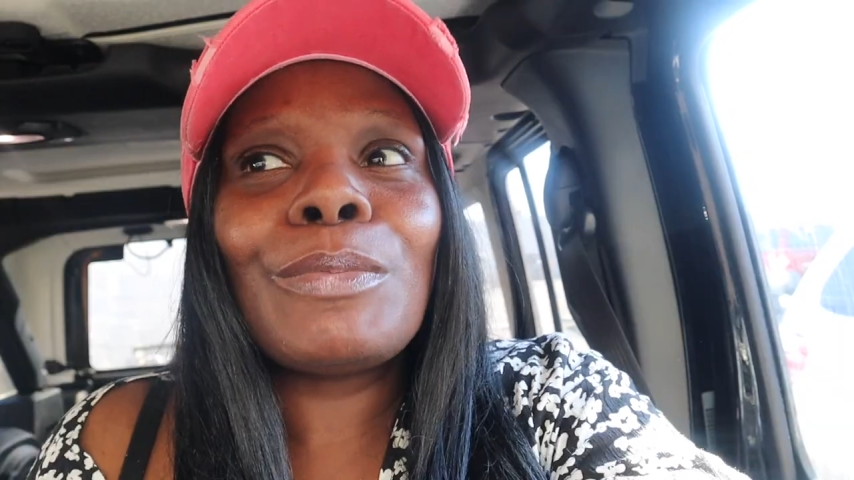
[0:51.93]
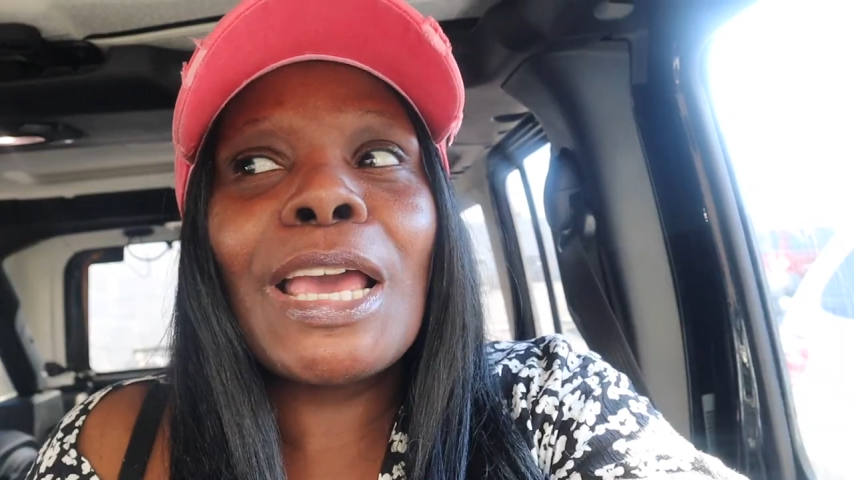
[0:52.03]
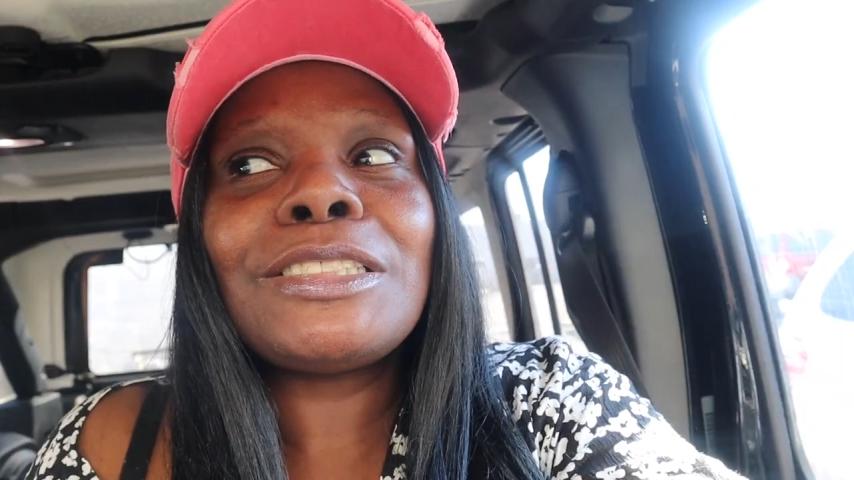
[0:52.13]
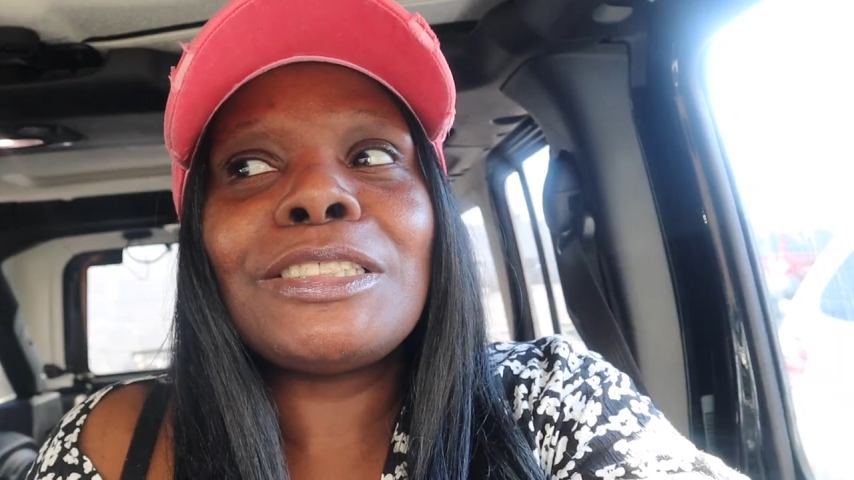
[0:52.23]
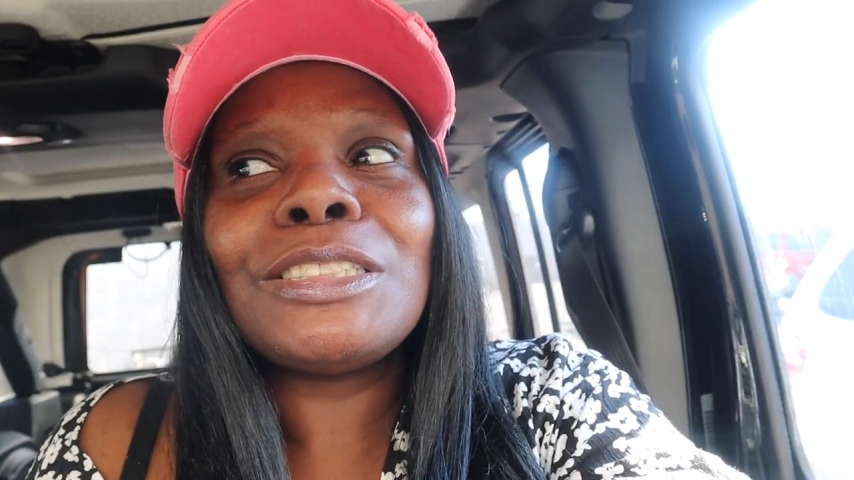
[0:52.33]

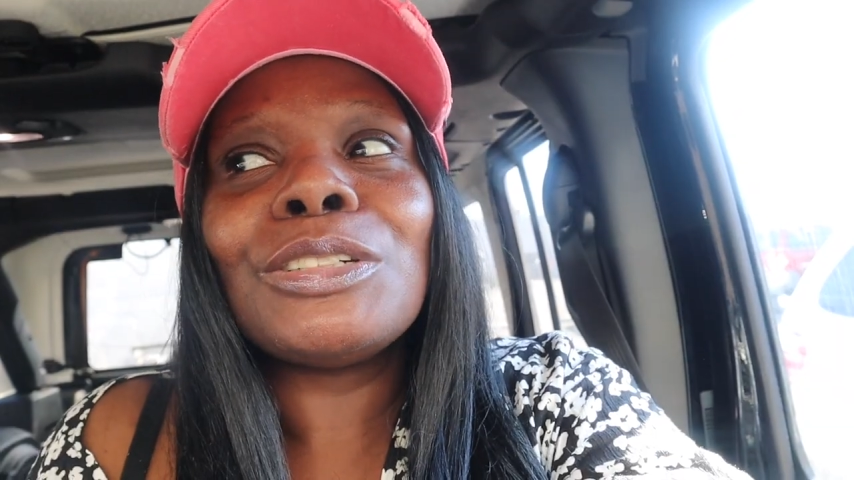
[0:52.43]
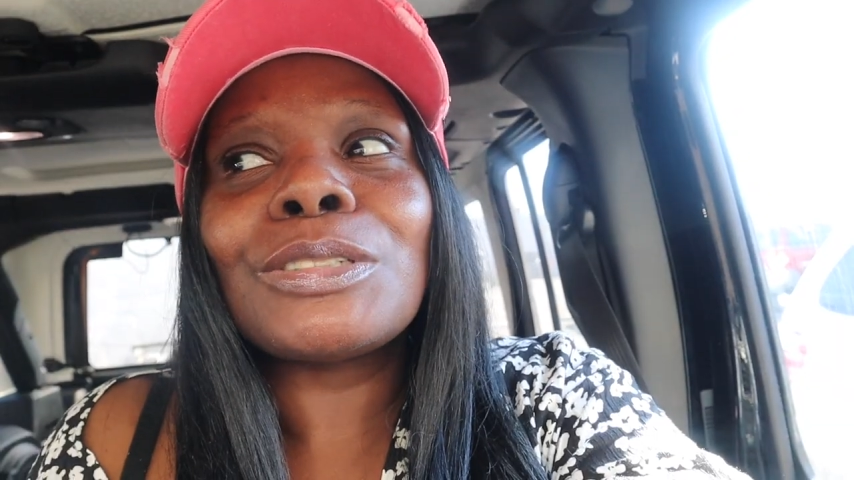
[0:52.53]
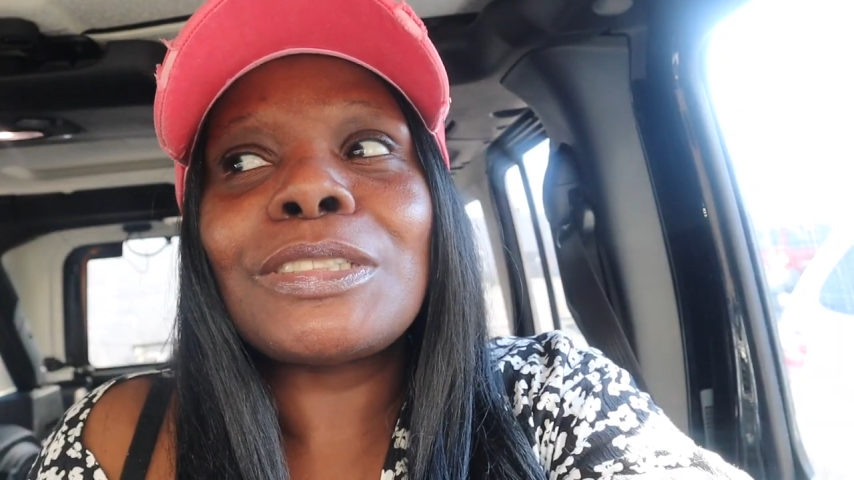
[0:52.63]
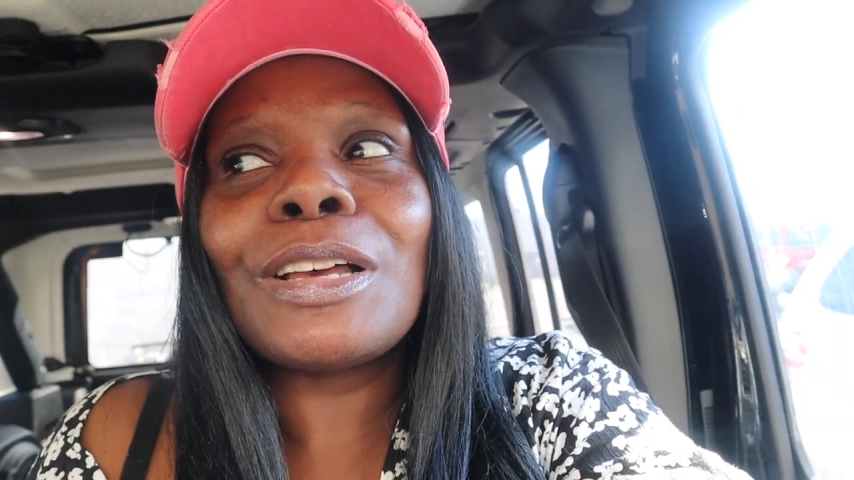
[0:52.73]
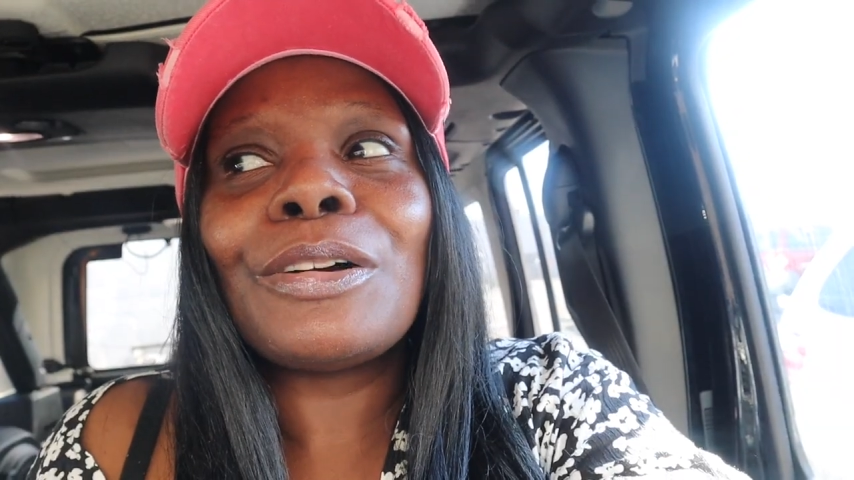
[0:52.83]
imagining
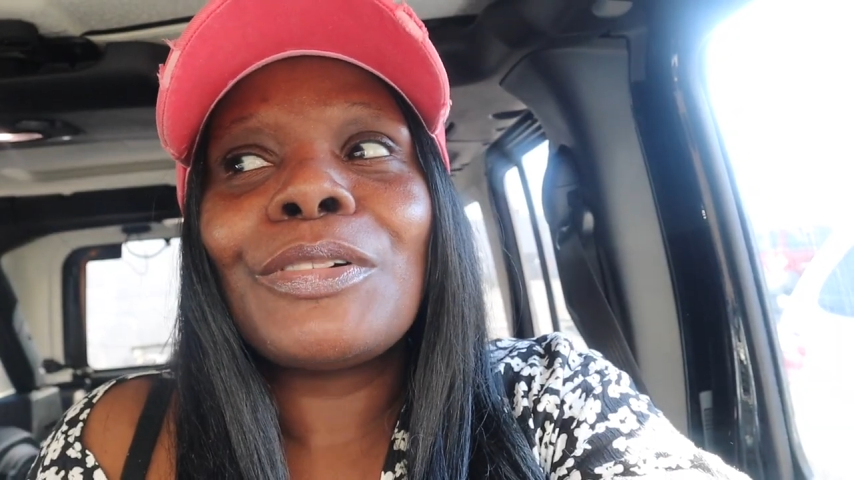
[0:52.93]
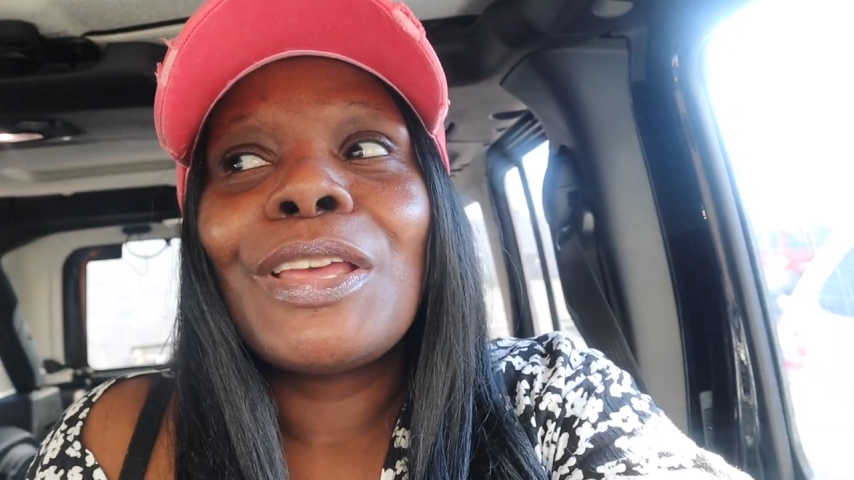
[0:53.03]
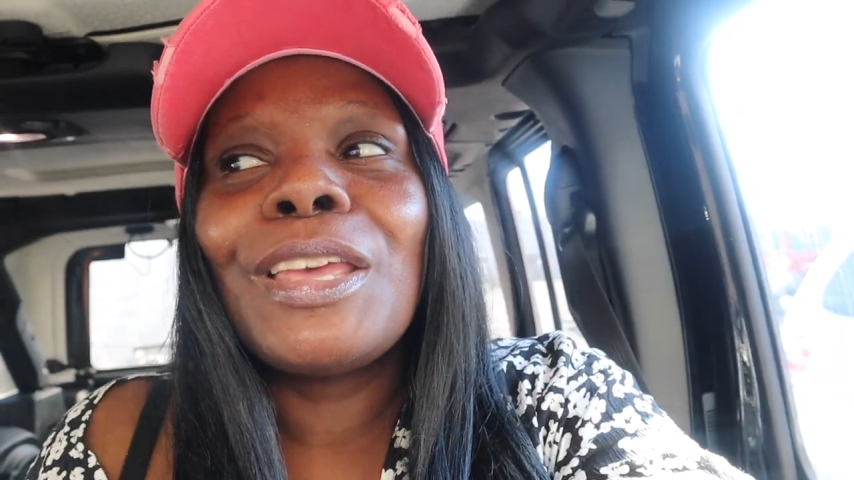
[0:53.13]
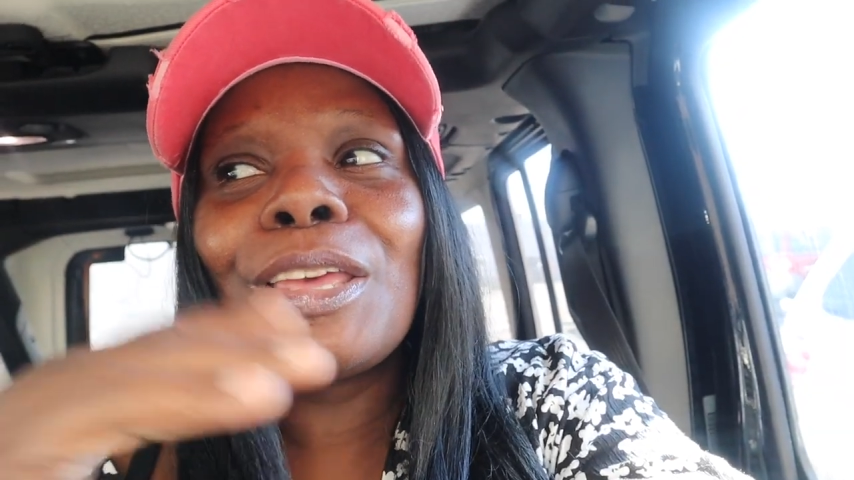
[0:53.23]
yourself